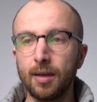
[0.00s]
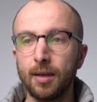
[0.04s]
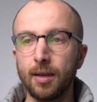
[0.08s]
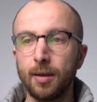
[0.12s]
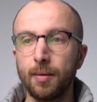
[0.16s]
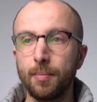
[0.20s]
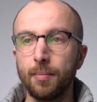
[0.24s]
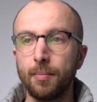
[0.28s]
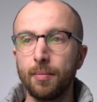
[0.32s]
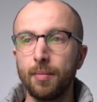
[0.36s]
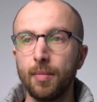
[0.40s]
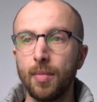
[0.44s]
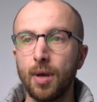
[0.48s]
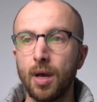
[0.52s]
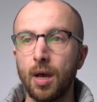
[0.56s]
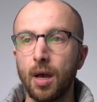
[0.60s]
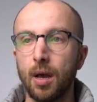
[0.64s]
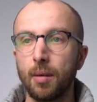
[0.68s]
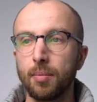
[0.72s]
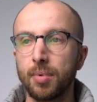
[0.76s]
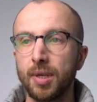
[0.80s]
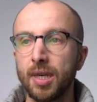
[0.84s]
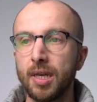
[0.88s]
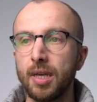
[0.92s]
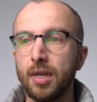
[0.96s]
um,
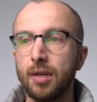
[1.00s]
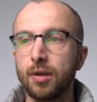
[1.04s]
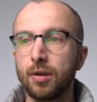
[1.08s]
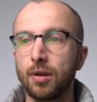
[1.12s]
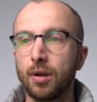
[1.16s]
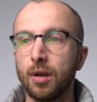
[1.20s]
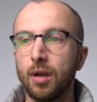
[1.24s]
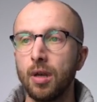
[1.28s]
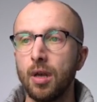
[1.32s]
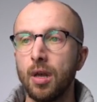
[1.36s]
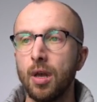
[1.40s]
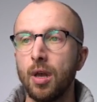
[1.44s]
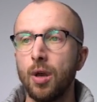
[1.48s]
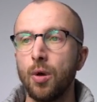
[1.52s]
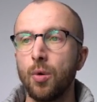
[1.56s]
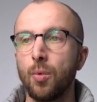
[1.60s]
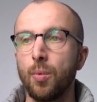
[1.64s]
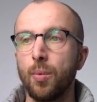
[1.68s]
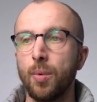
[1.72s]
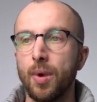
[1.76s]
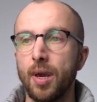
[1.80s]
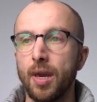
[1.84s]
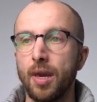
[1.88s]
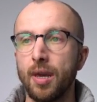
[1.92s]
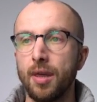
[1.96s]
up here
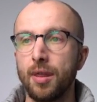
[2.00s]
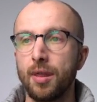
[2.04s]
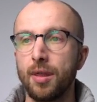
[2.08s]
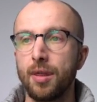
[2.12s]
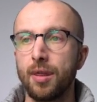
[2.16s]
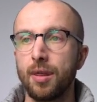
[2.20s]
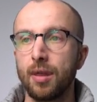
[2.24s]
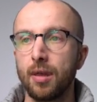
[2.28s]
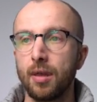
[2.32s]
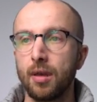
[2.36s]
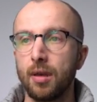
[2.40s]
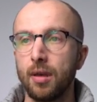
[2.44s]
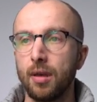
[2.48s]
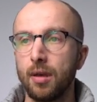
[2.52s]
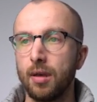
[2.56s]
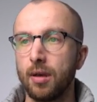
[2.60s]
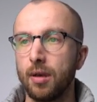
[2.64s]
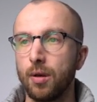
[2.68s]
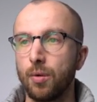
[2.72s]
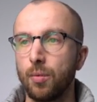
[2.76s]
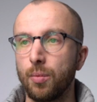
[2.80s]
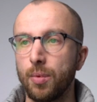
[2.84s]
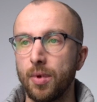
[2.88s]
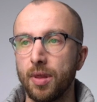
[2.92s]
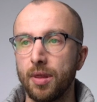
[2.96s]
with
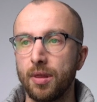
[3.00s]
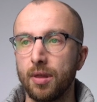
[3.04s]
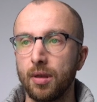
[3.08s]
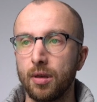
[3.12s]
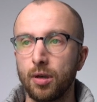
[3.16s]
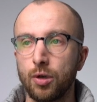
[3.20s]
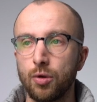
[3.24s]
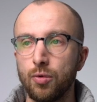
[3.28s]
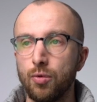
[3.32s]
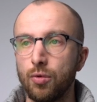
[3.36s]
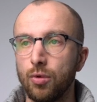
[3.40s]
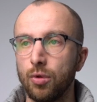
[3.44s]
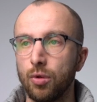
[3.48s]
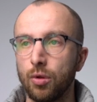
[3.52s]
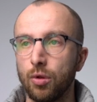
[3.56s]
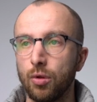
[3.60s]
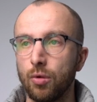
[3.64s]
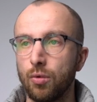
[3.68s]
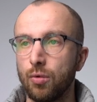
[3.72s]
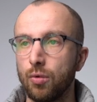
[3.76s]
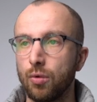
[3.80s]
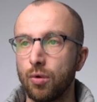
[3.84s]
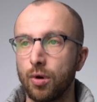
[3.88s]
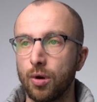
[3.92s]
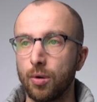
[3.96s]
uh, with
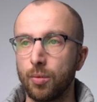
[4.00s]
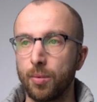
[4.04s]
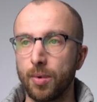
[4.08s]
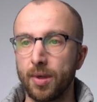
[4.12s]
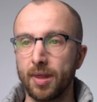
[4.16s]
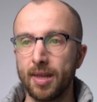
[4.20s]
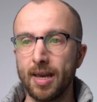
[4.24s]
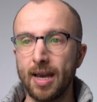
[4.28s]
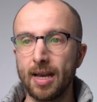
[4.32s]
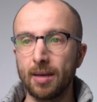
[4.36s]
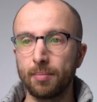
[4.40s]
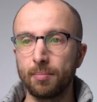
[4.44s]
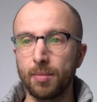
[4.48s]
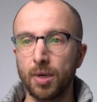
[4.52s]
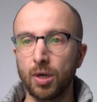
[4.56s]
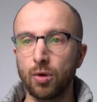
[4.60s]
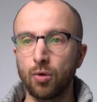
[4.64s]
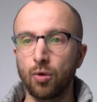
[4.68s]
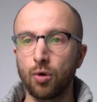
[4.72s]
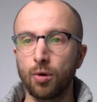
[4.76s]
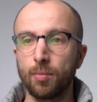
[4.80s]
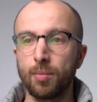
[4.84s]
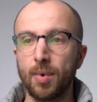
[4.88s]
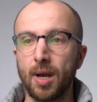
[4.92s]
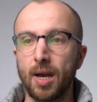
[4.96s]
Google or with Acme
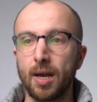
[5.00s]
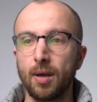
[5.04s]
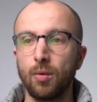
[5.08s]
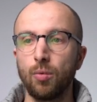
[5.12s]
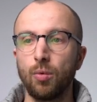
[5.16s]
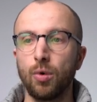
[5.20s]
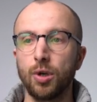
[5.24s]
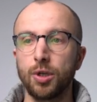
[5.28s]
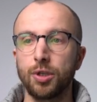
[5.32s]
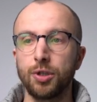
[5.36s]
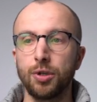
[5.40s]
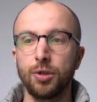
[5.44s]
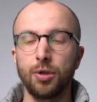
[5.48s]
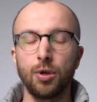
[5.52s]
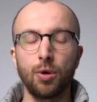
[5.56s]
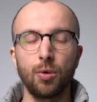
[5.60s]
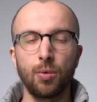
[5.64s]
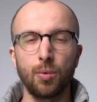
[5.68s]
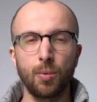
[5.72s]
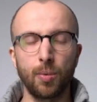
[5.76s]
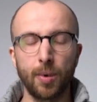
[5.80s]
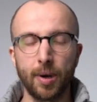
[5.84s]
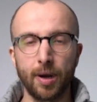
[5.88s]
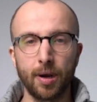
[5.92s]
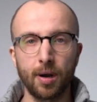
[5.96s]
Corp, I want to know
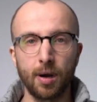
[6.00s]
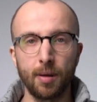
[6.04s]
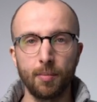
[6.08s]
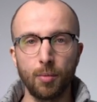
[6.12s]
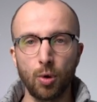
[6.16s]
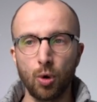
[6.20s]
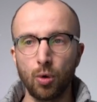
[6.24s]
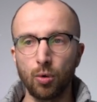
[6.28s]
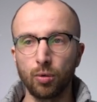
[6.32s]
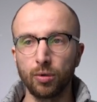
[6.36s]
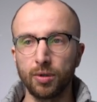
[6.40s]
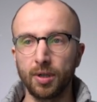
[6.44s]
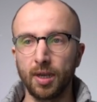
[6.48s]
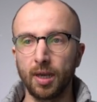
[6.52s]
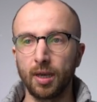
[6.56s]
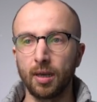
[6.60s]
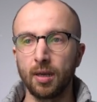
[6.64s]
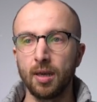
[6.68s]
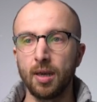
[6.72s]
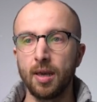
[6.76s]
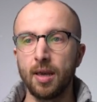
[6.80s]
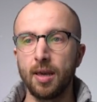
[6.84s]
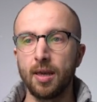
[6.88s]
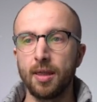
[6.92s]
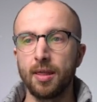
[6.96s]
where I'm
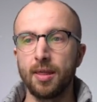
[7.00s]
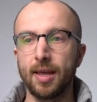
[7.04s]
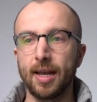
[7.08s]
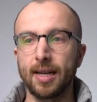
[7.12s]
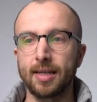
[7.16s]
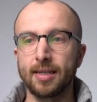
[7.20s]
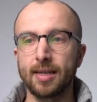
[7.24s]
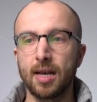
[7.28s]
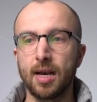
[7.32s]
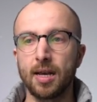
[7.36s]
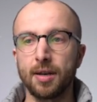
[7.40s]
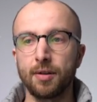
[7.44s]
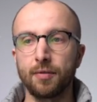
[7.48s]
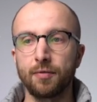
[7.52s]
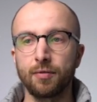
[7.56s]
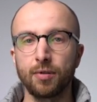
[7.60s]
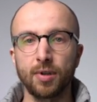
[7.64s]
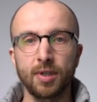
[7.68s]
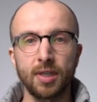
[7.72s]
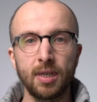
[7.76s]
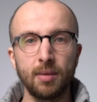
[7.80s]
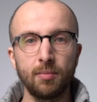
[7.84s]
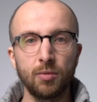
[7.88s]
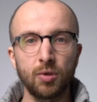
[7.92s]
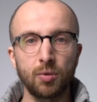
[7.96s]
holding that Tana
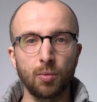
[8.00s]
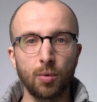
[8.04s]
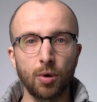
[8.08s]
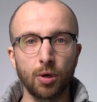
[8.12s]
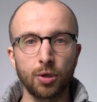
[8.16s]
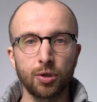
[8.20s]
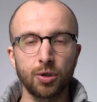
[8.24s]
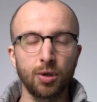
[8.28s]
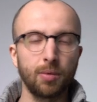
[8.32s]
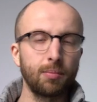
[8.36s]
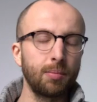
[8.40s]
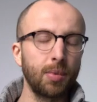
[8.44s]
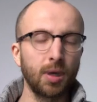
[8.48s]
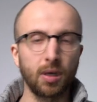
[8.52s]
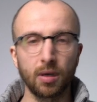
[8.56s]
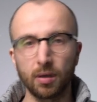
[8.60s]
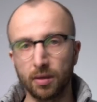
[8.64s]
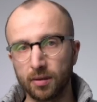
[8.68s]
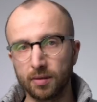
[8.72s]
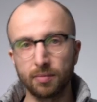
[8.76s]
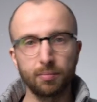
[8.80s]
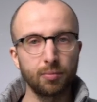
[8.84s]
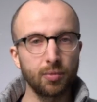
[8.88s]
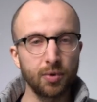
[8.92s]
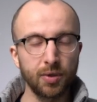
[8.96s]
for Teams workshop
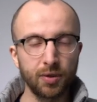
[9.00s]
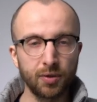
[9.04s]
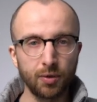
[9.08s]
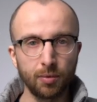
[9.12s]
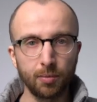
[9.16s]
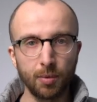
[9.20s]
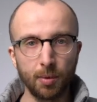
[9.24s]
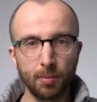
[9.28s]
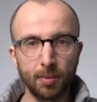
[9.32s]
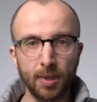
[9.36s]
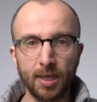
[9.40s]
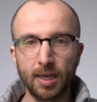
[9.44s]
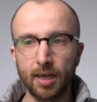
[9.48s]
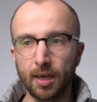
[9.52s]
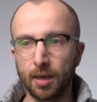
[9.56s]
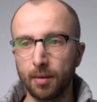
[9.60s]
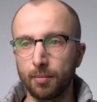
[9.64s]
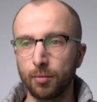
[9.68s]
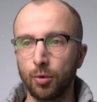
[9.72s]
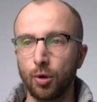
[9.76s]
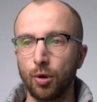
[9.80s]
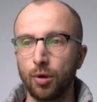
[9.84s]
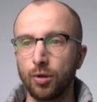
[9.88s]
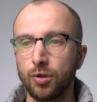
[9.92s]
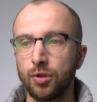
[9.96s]
because presumably
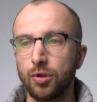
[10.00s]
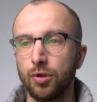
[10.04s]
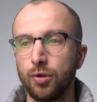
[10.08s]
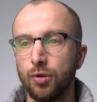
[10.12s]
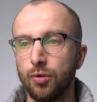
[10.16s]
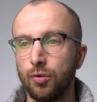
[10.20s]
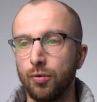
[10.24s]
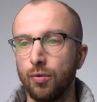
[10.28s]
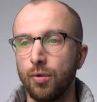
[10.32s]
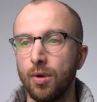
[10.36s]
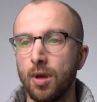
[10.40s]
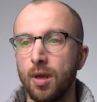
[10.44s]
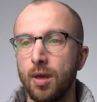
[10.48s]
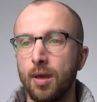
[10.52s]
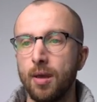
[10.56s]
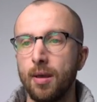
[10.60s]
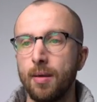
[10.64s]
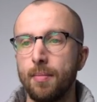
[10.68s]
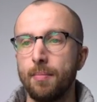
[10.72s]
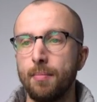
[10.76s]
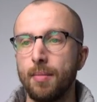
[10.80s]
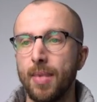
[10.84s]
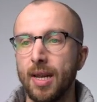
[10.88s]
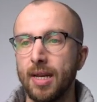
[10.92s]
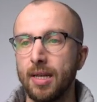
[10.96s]
I'm going to do
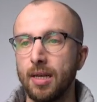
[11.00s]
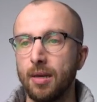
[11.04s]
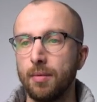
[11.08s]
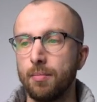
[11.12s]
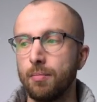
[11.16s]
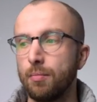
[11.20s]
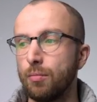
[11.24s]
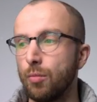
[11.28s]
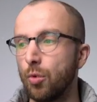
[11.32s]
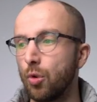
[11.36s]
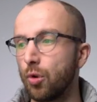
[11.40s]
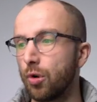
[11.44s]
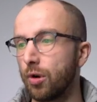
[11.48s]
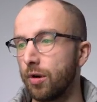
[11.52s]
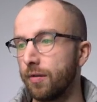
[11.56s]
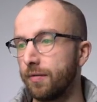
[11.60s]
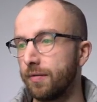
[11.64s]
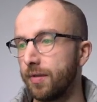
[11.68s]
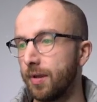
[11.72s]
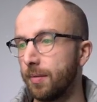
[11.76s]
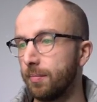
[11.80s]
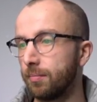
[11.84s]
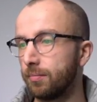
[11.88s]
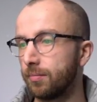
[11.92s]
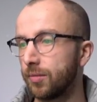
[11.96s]
many more
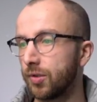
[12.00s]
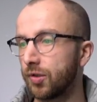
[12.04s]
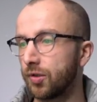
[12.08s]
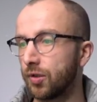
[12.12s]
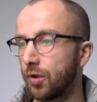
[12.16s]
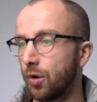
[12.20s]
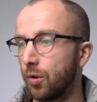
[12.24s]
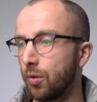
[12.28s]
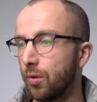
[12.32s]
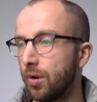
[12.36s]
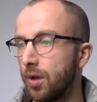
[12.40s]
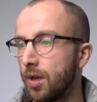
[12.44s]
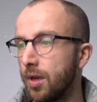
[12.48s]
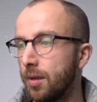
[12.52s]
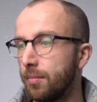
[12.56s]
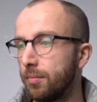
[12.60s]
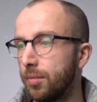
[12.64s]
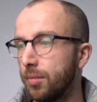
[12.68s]
of them. So